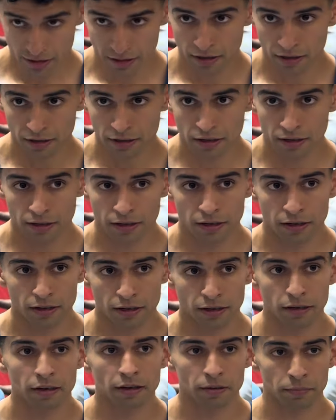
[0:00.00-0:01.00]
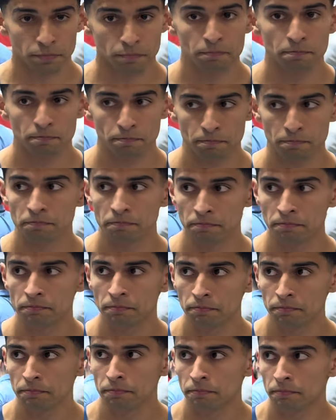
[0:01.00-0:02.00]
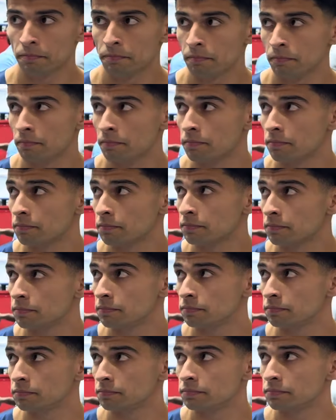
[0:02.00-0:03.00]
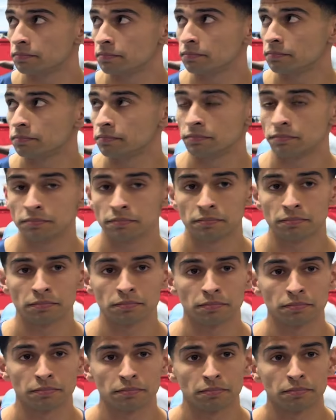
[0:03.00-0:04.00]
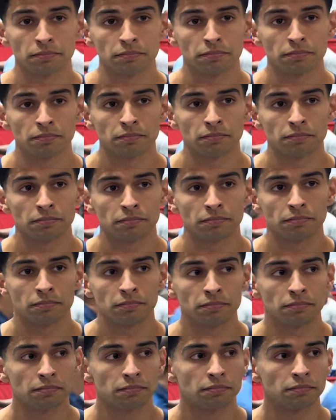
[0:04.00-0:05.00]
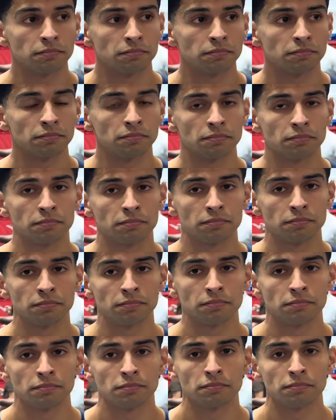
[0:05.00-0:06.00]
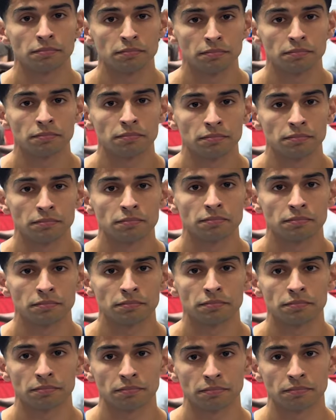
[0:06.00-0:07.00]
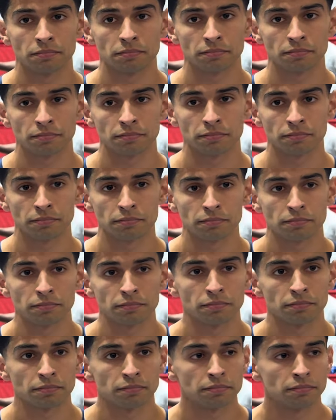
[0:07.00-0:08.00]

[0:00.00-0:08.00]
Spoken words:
(silent)